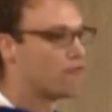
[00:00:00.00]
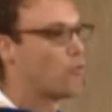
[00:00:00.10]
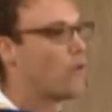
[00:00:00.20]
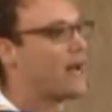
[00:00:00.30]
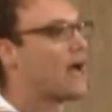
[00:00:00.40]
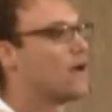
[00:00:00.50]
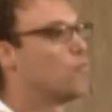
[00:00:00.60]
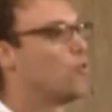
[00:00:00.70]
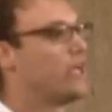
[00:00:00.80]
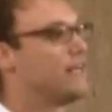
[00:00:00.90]
for when I
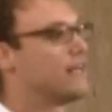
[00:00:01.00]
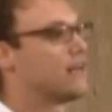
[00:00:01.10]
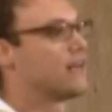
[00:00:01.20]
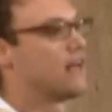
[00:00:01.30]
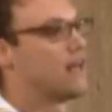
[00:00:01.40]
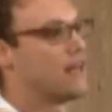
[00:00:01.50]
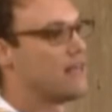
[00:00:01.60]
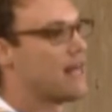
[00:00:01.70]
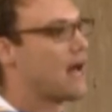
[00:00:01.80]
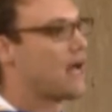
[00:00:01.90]
am weak,
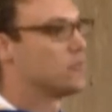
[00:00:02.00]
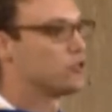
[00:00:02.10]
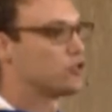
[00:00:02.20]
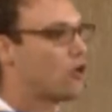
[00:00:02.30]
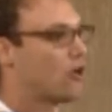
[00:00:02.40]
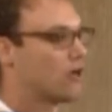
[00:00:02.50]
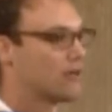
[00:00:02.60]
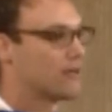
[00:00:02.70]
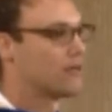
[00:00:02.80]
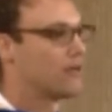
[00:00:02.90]
then I am strong."